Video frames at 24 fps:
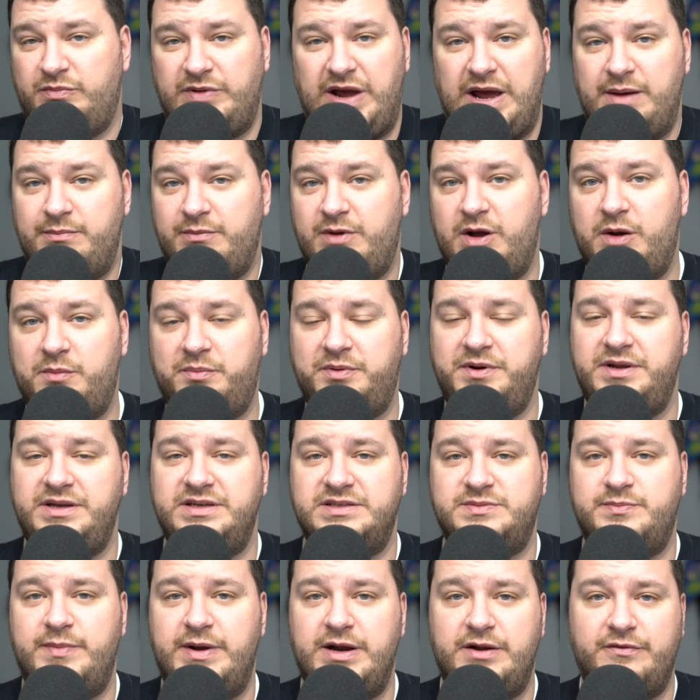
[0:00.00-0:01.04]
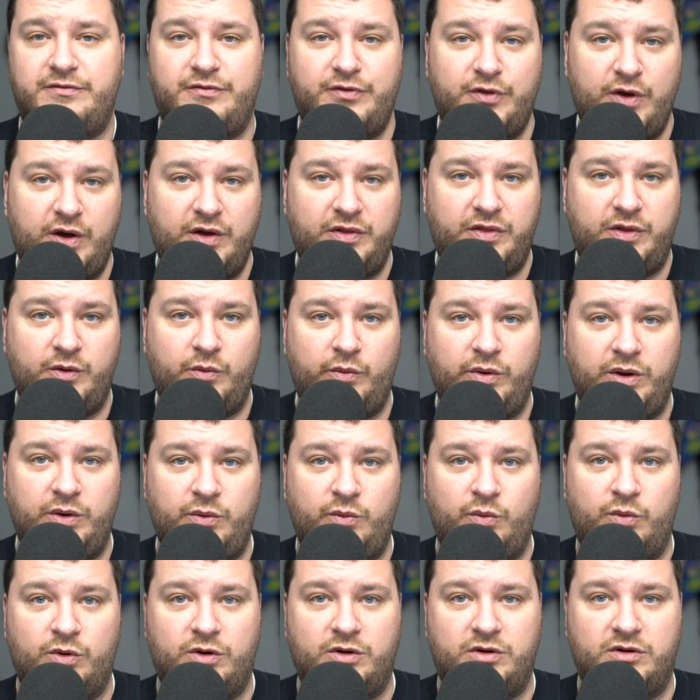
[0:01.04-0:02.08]
game companies might have thought that we
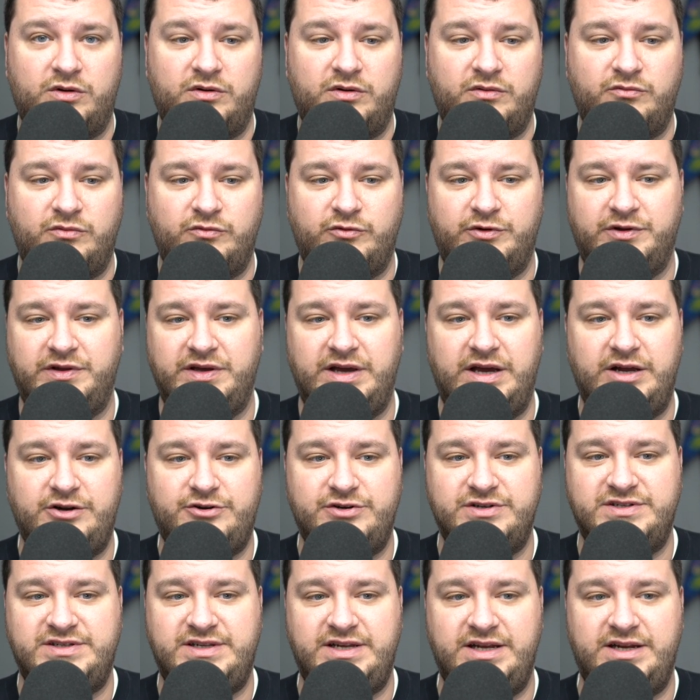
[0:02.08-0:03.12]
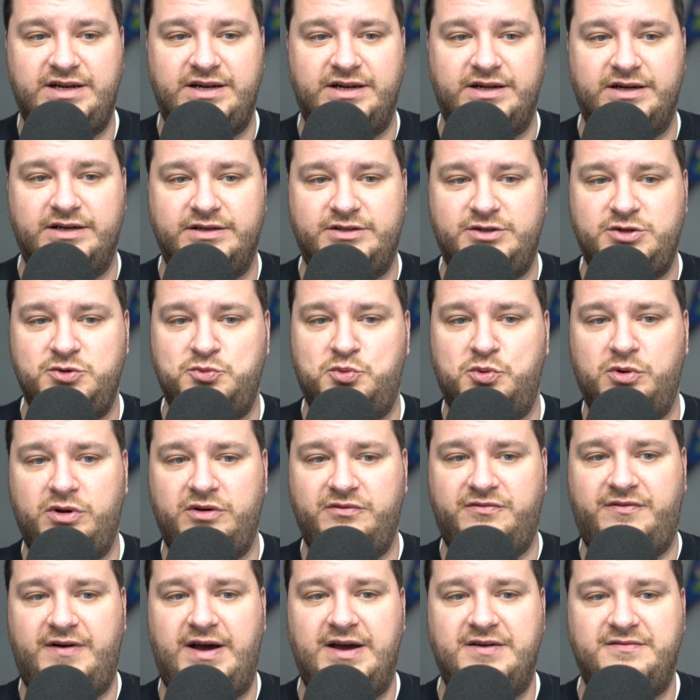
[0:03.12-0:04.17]
weren't really interested in a
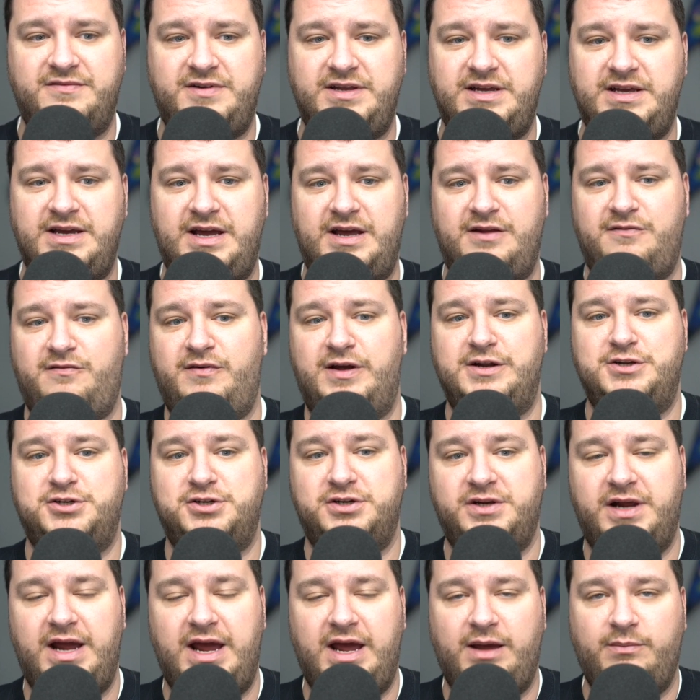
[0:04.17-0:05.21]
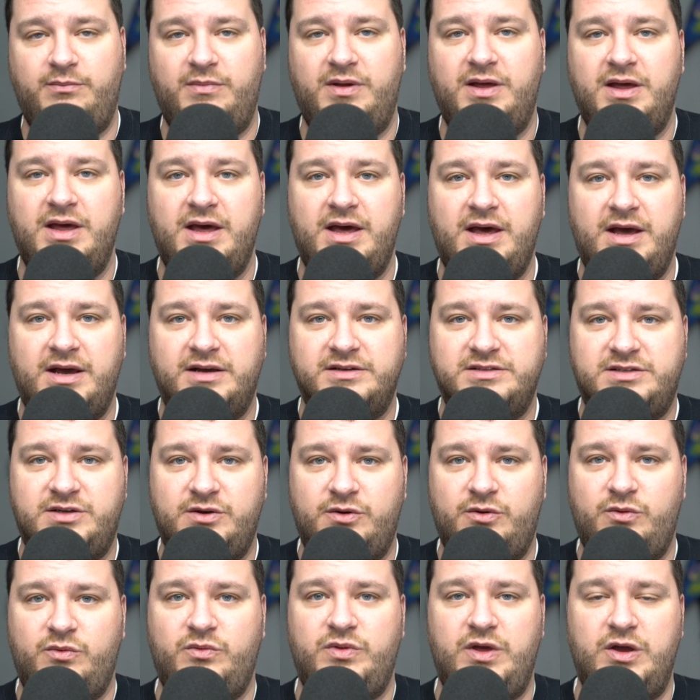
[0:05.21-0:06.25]
2.5D adventure game,
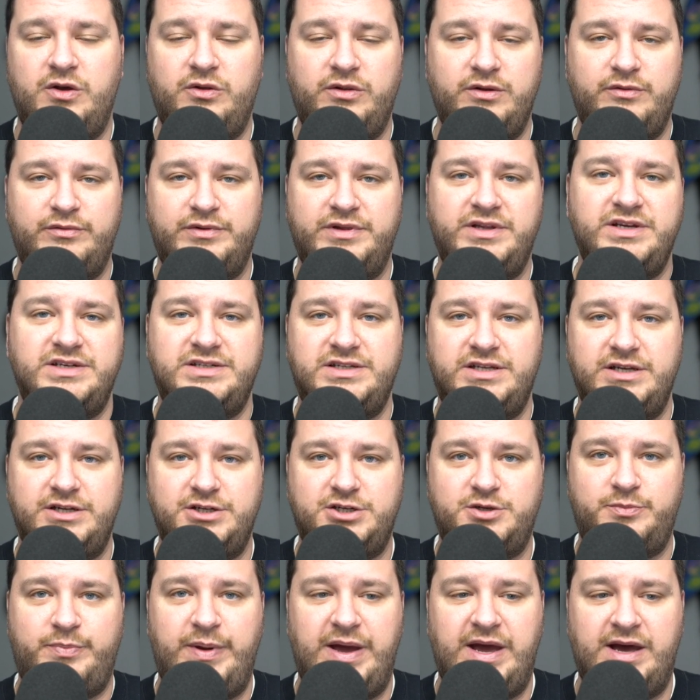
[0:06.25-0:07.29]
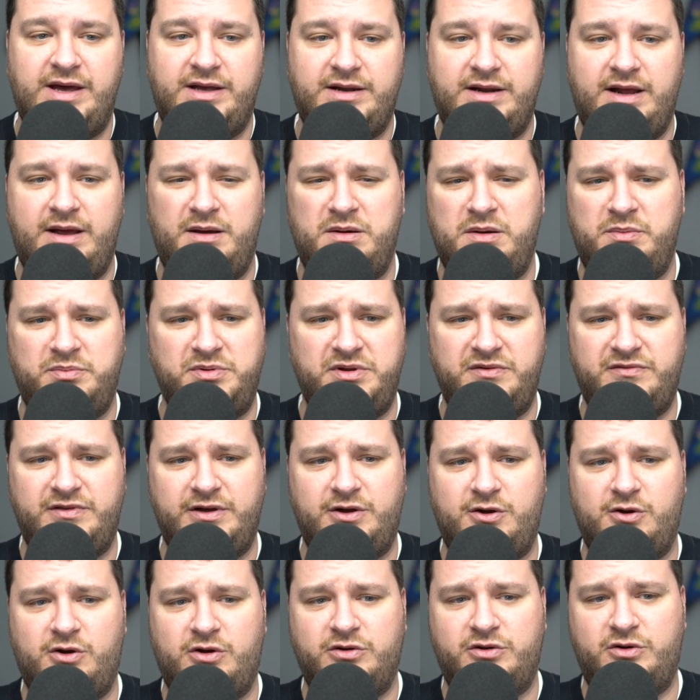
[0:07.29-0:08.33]
so they only released it in Japan. I believe they
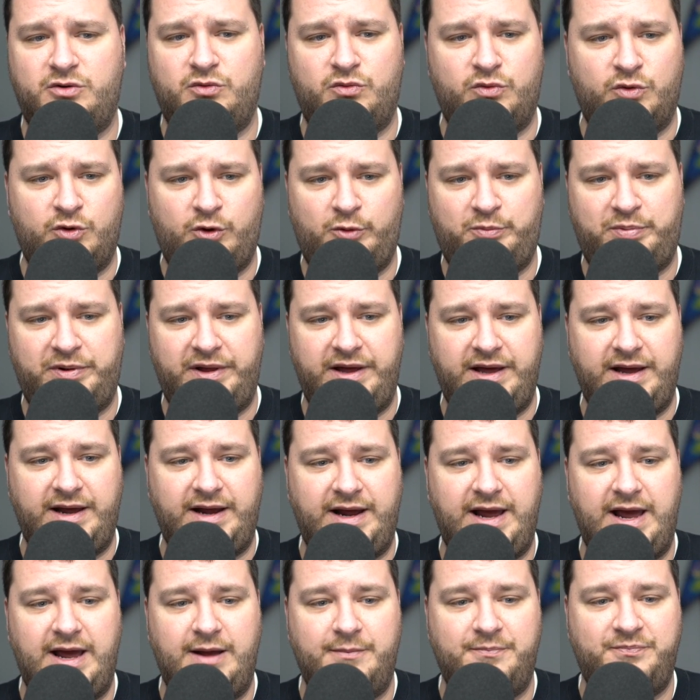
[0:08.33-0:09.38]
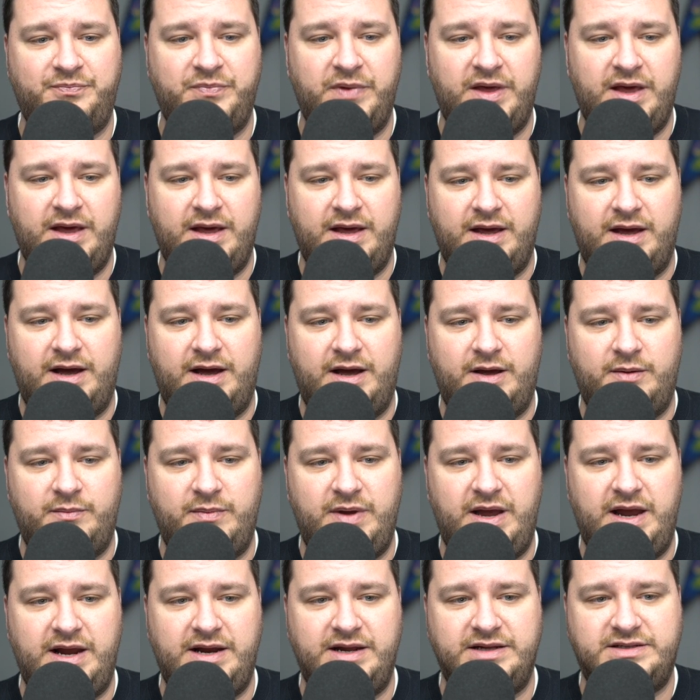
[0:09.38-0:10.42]
called it a role-playing game, and
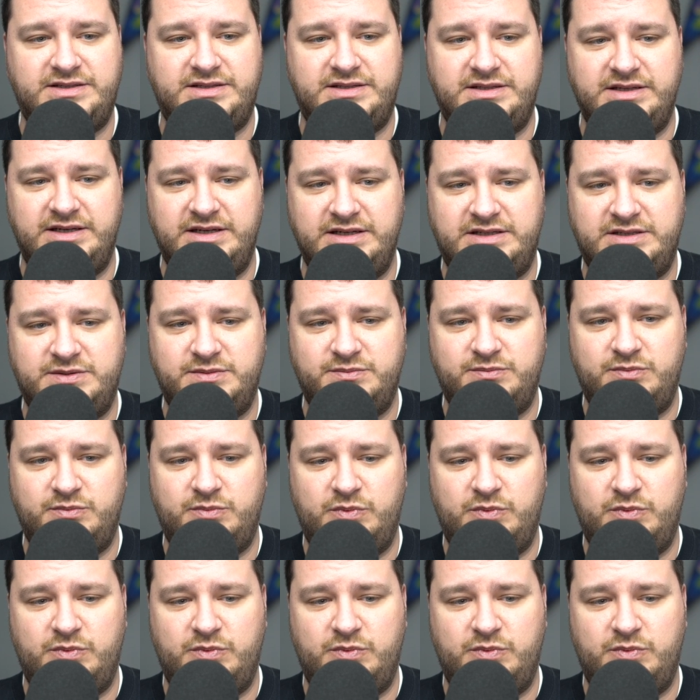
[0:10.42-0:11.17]
it's